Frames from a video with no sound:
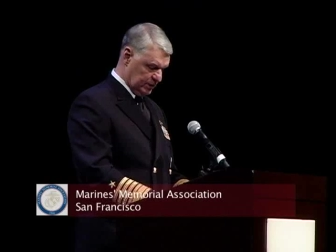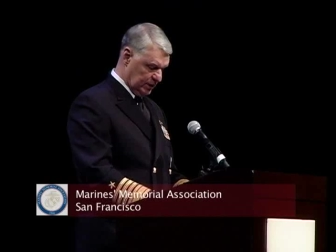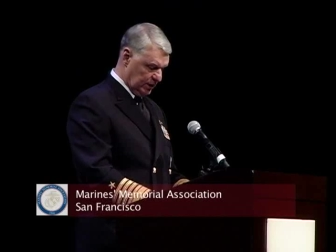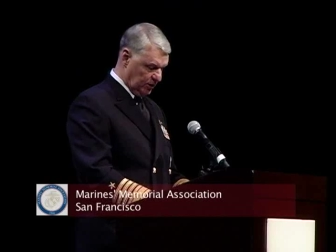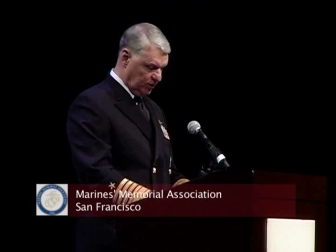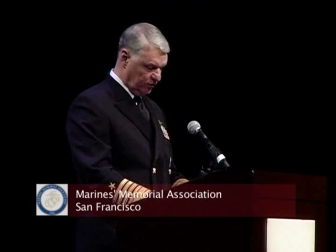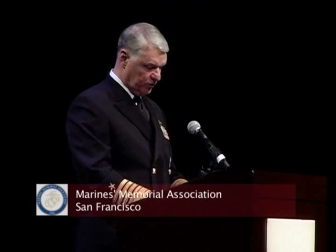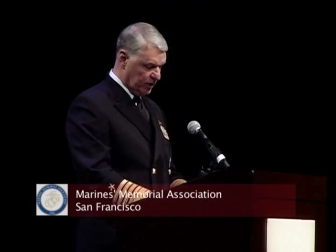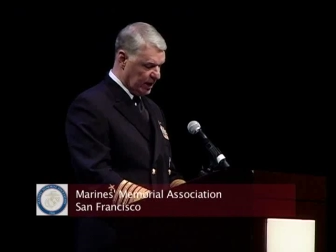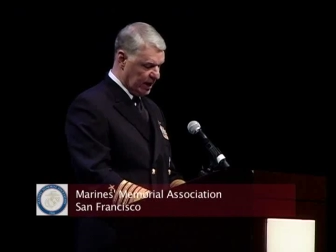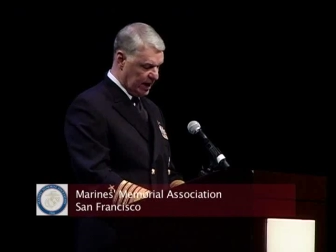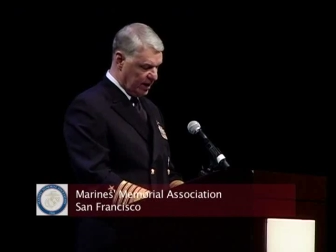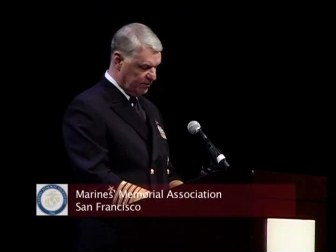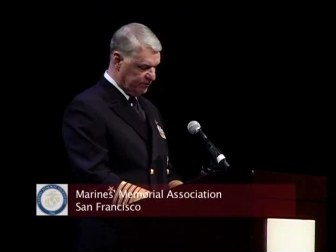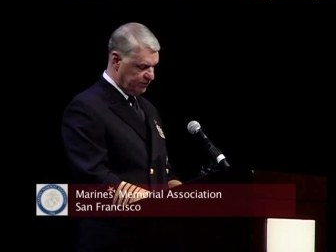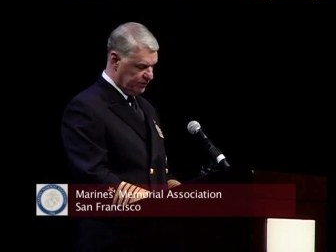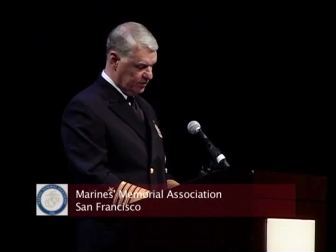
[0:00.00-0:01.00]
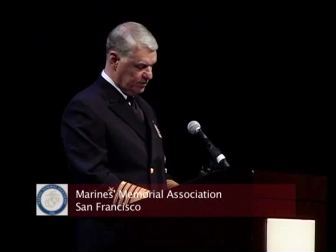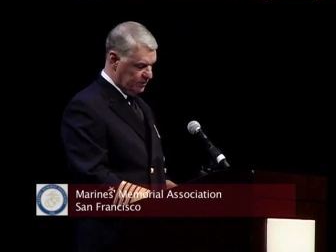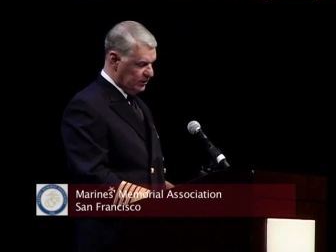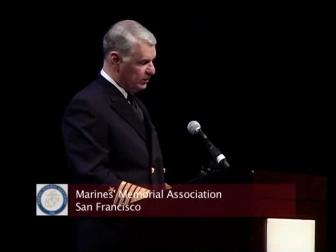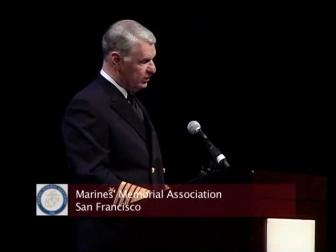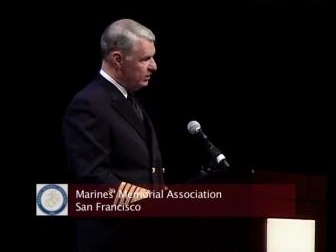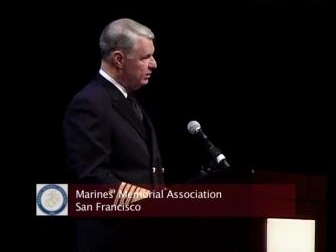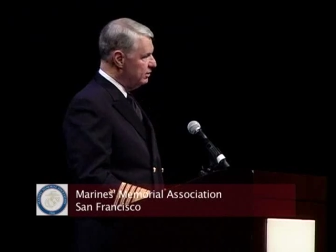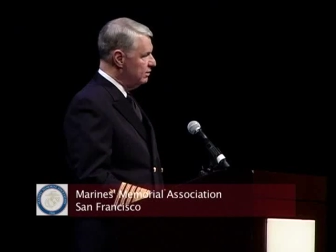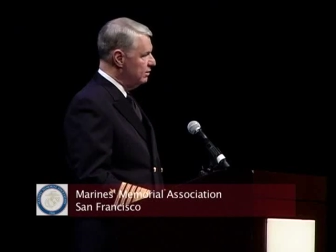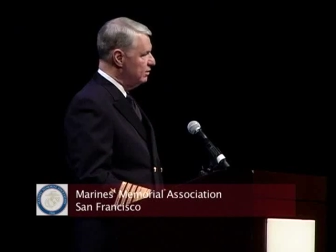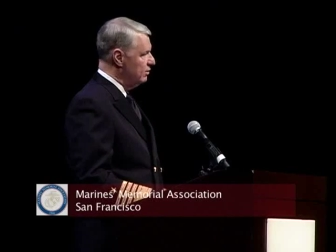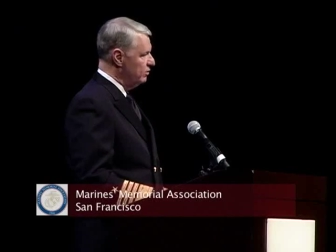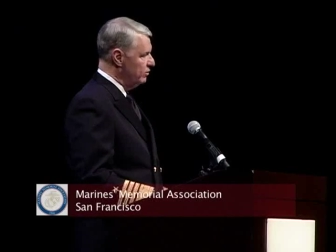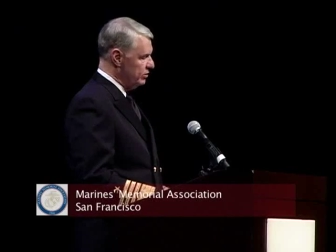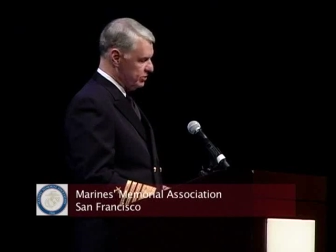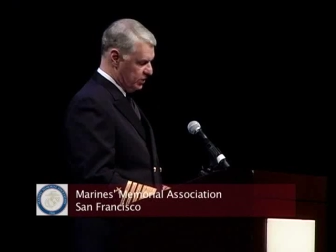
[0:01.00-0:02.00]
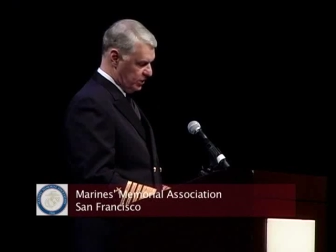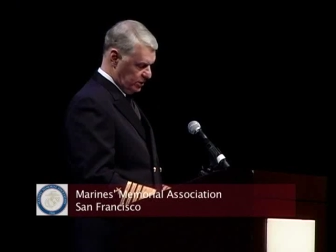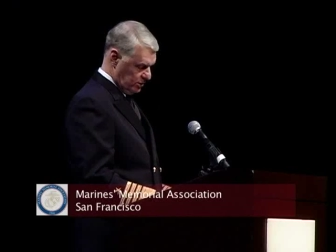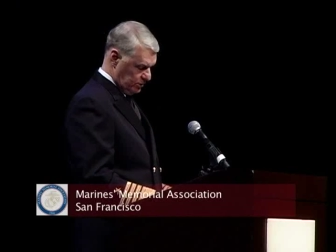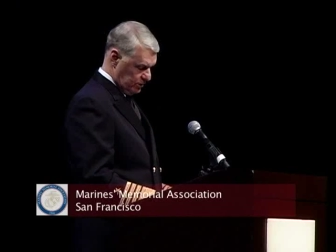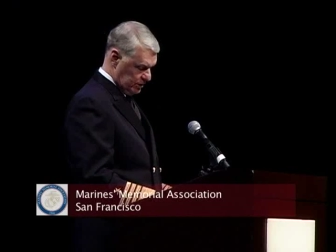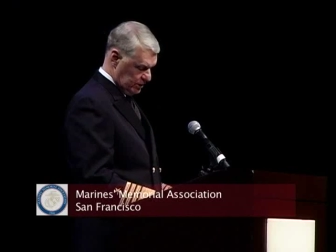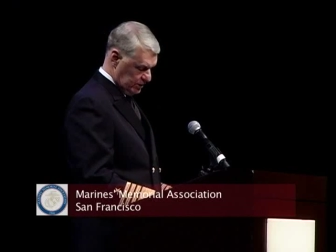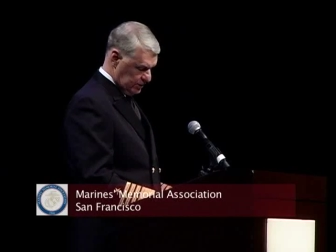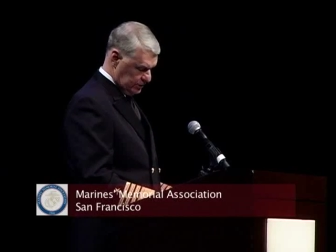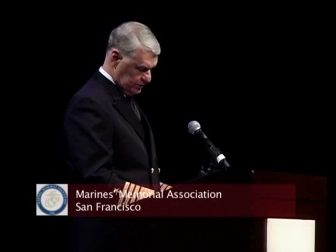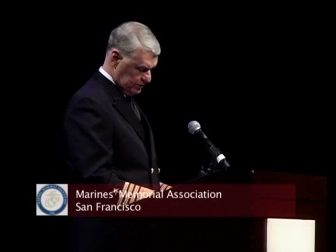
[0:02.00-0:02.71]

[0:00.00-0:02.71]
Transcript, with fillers: and over 500,000 retirees.